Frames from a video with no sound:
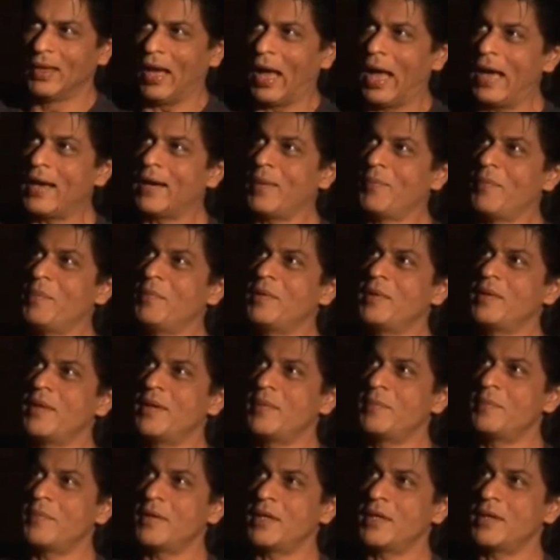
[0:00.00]
I remember
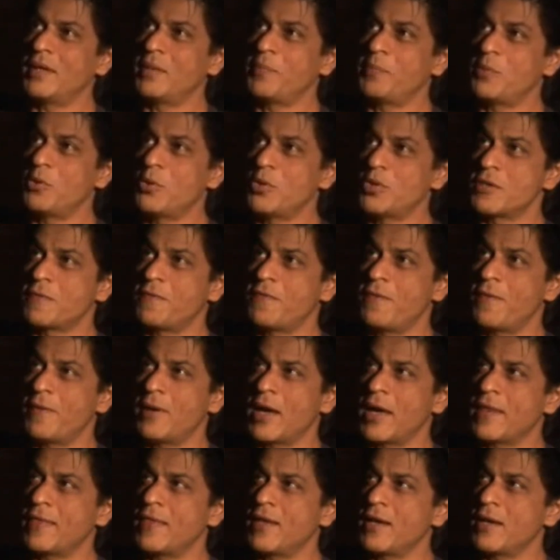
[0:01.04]
them
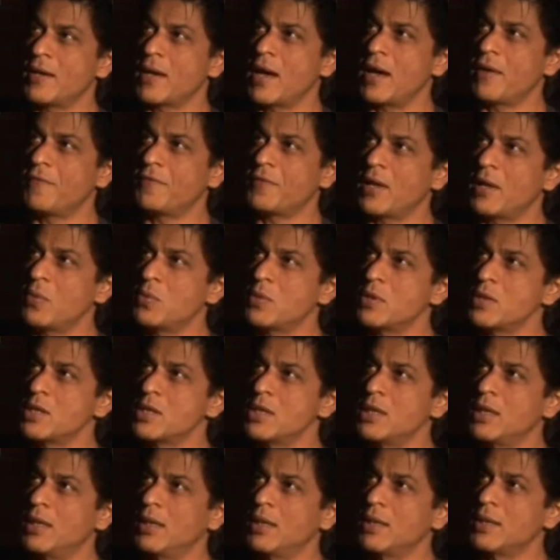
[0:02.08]
I think after I
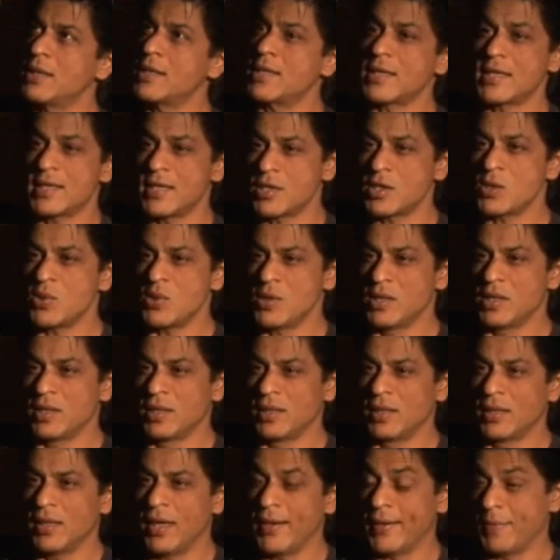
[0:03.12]
was 6 years old.
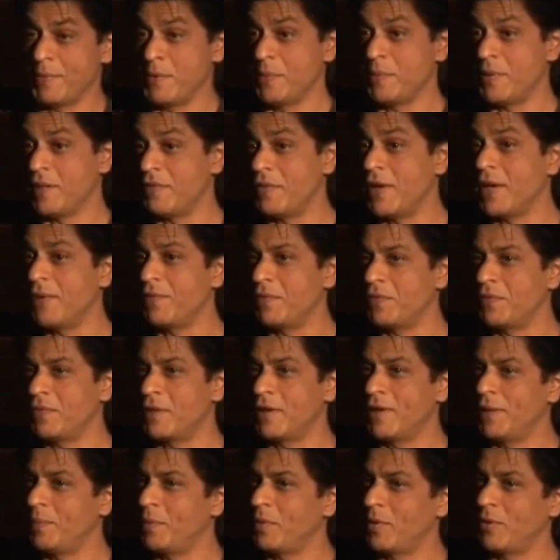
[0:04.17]
I remember it very
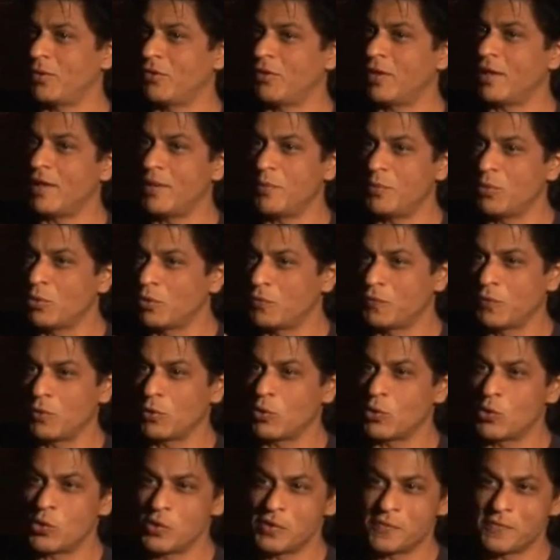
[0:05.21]
vividly because Delhi, beautiful
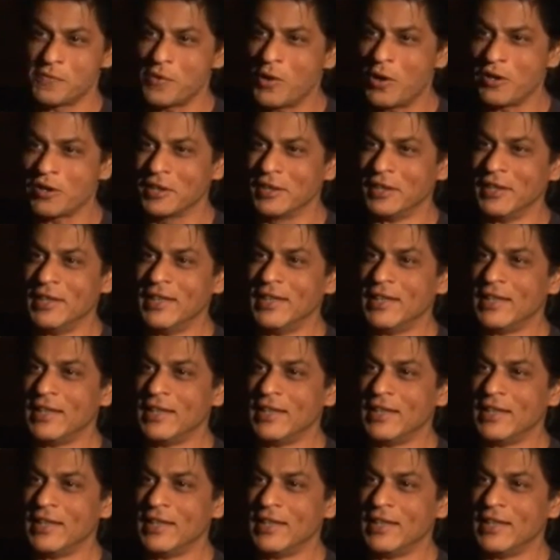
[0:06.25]
cold fog.